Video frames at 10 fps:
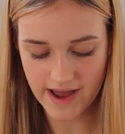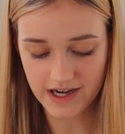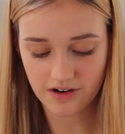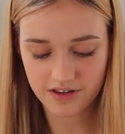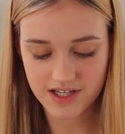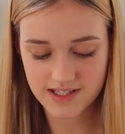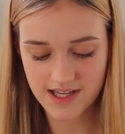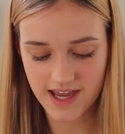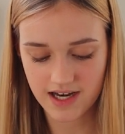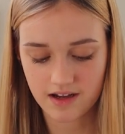I got this
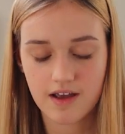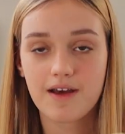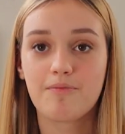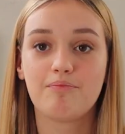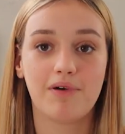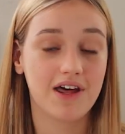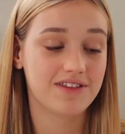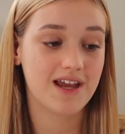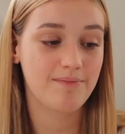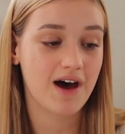in
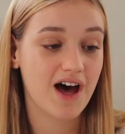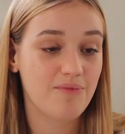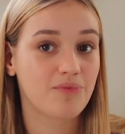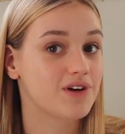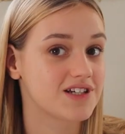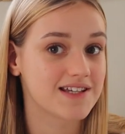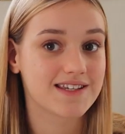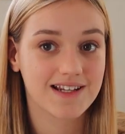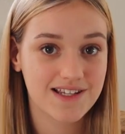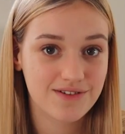Birthday Balm, which is
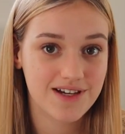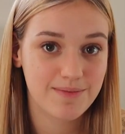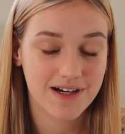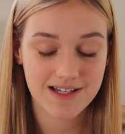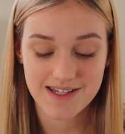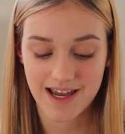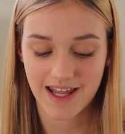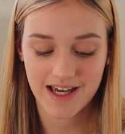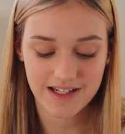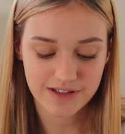glittery because I
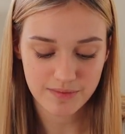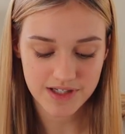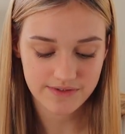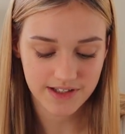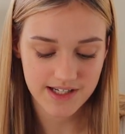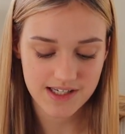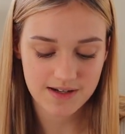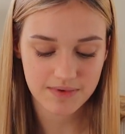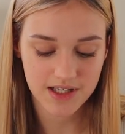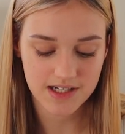like a little bit of
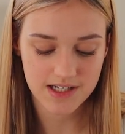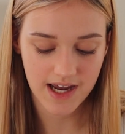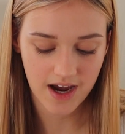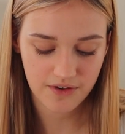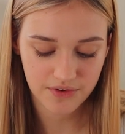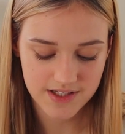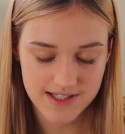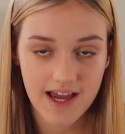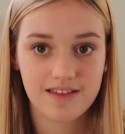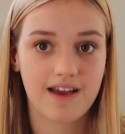glitter, but they didn't have a
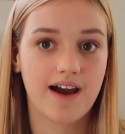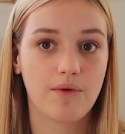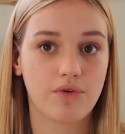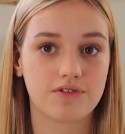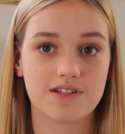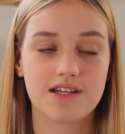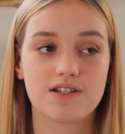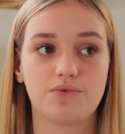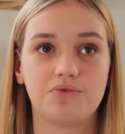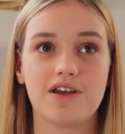set that I
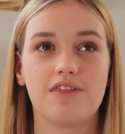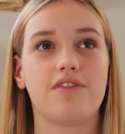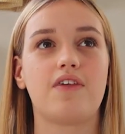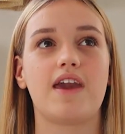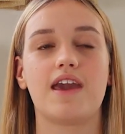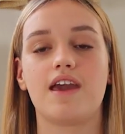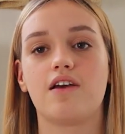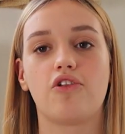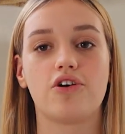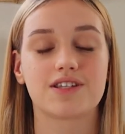wanted with the
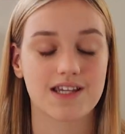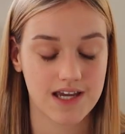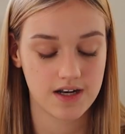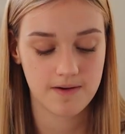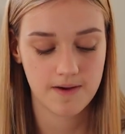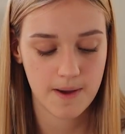gloss in.